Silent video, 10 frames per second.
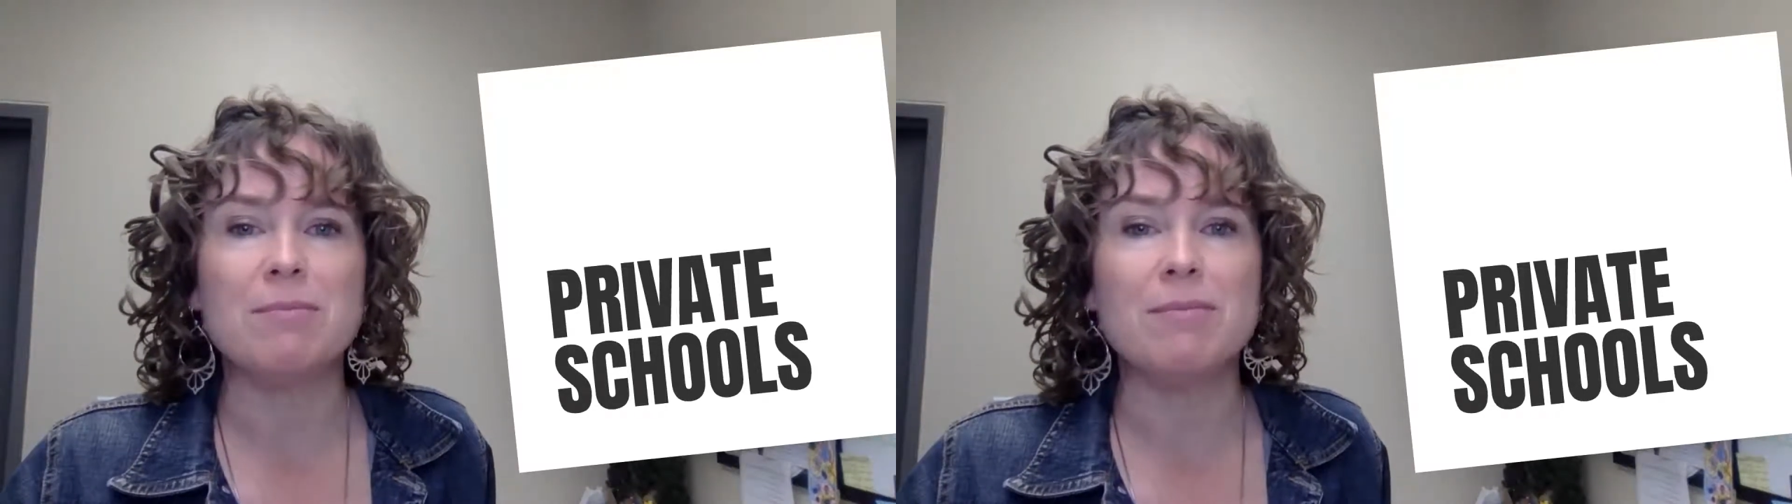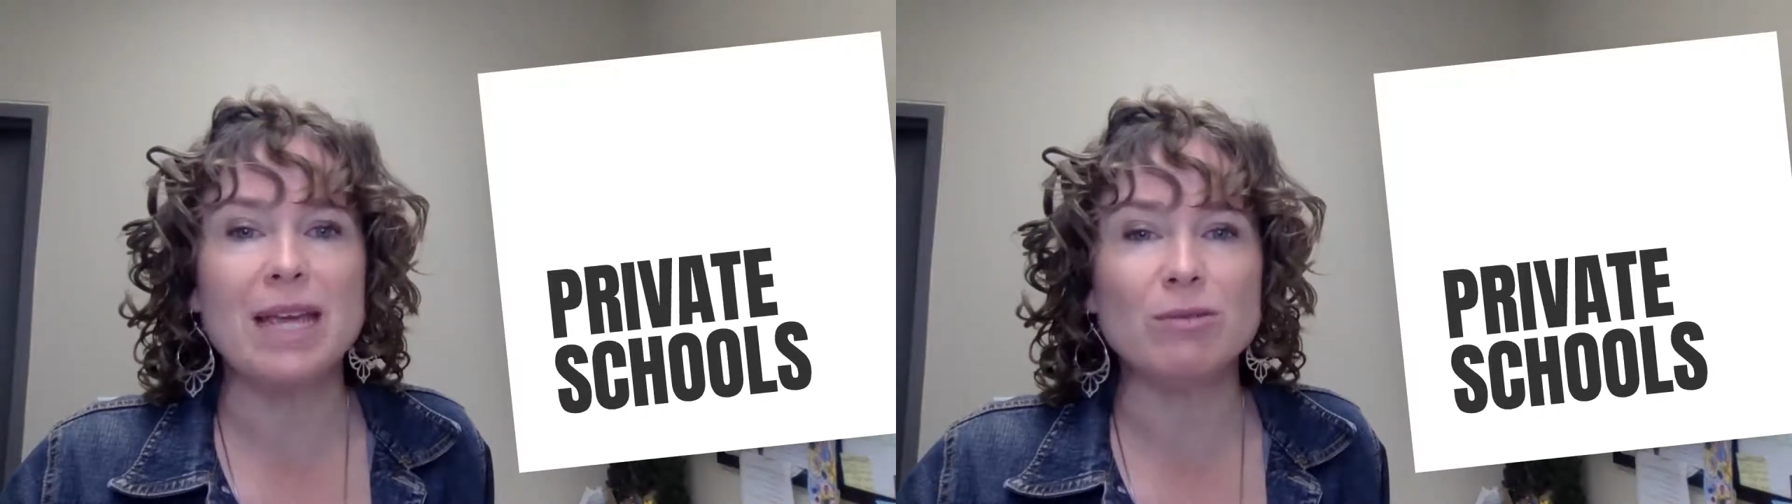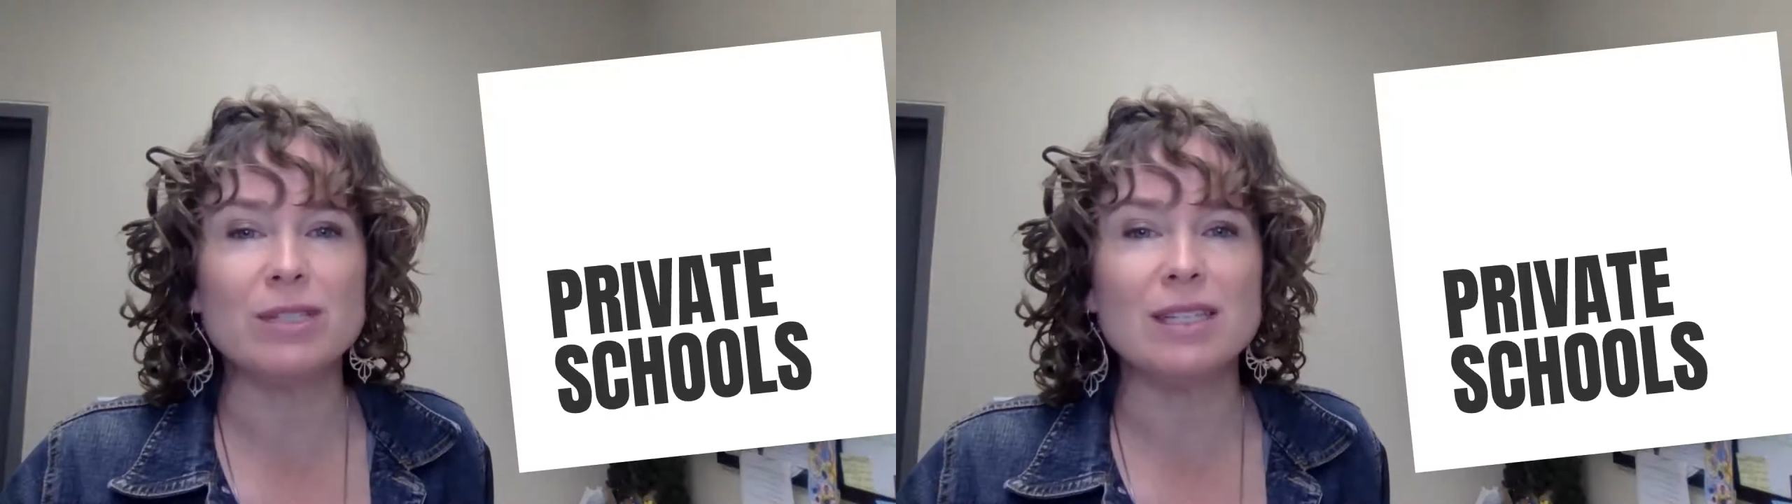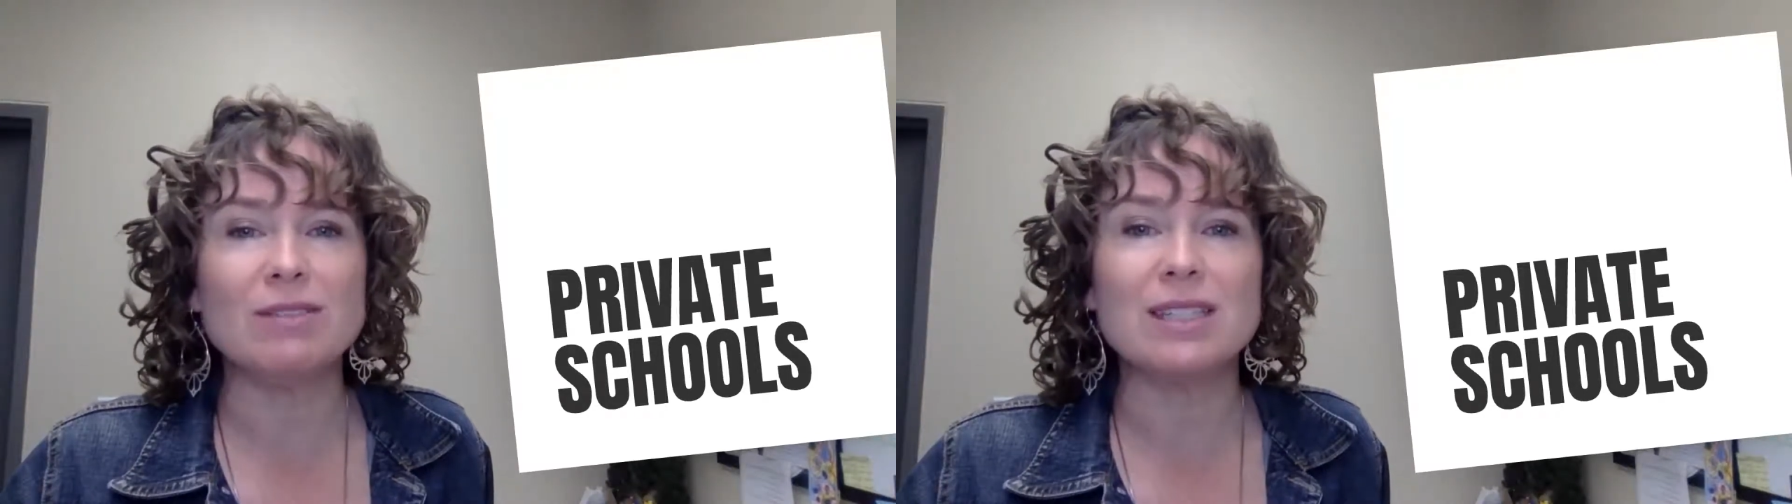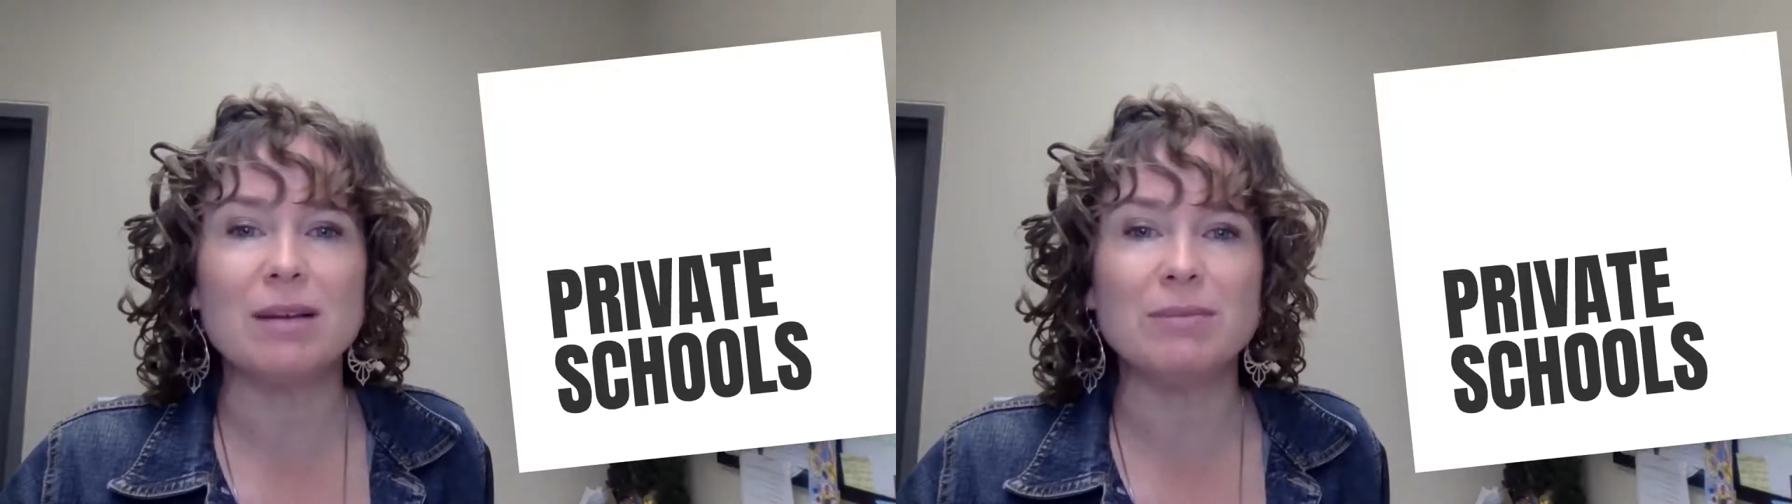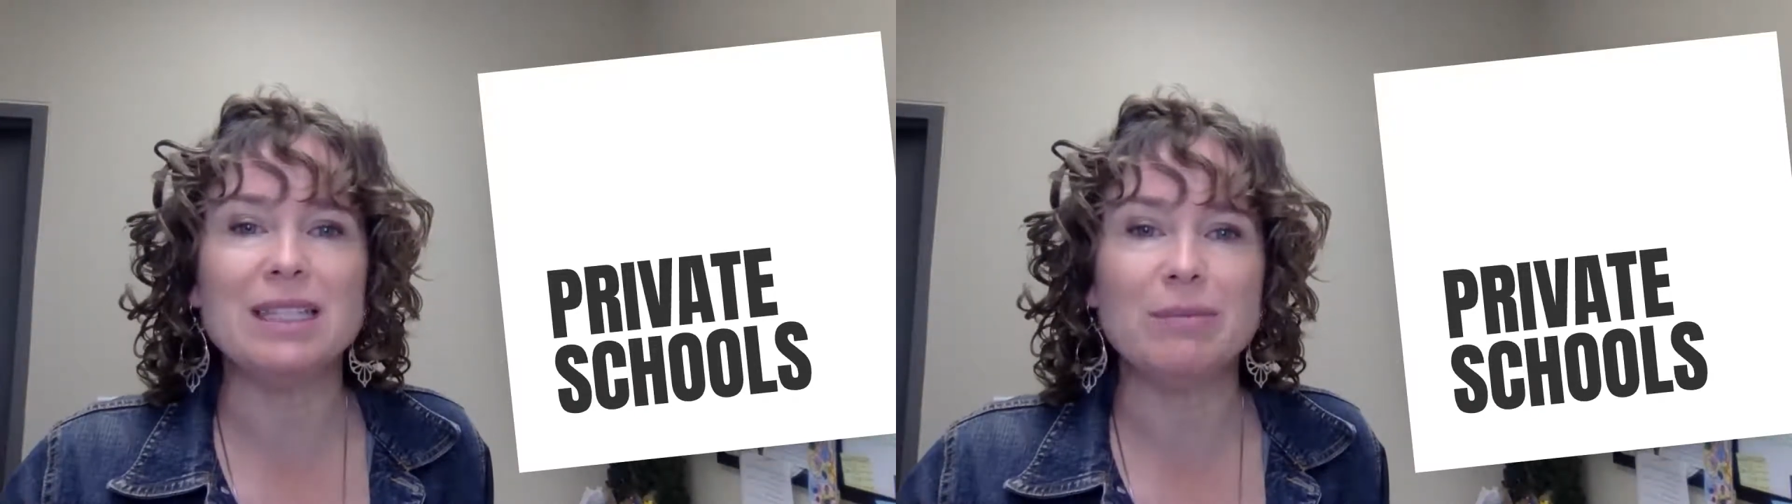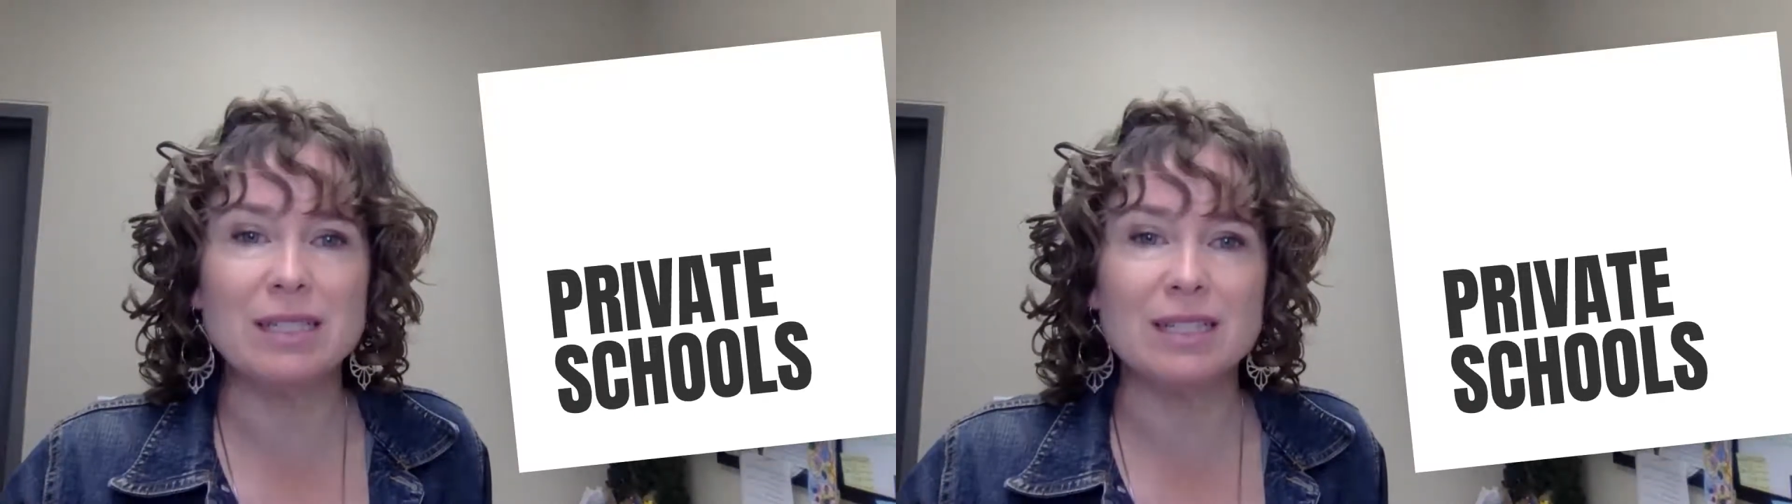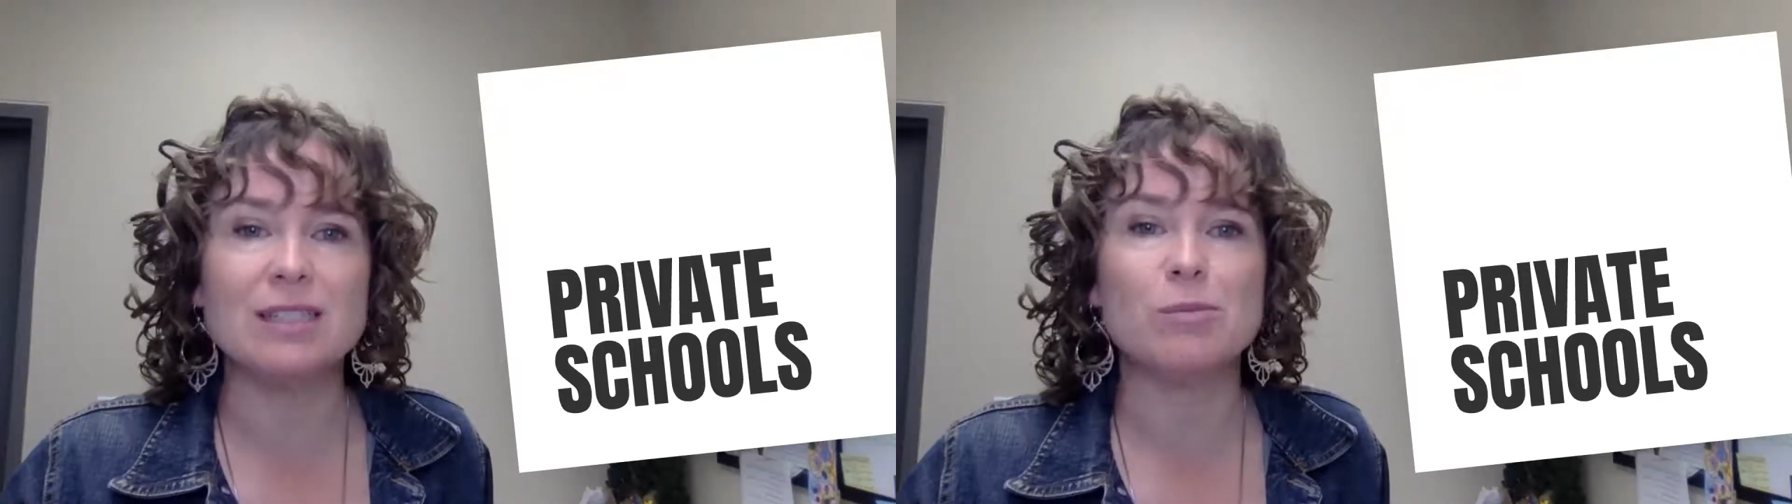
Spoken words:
may receive some limited